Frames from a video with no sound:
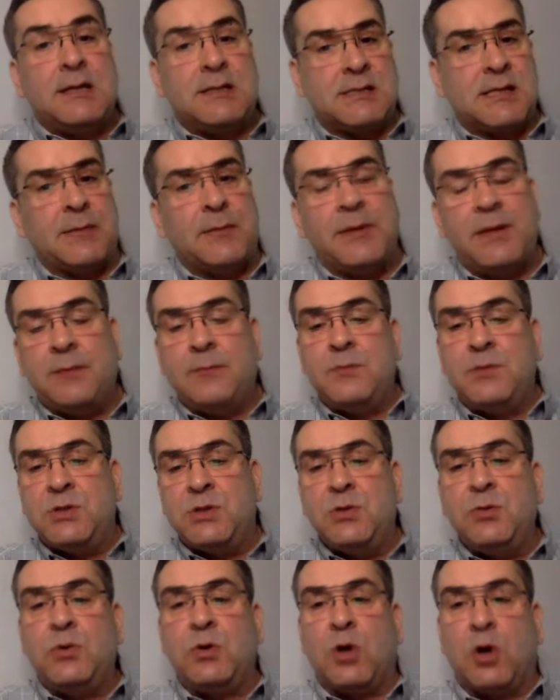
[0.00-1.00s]
Some of them
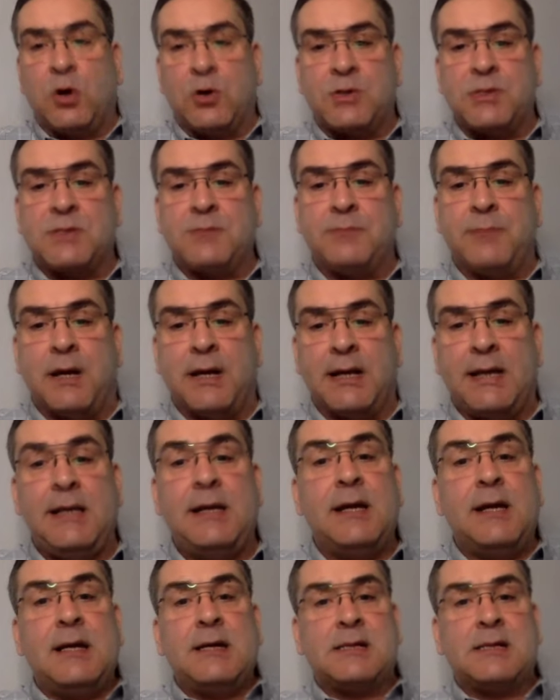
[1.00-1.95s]
do cost money.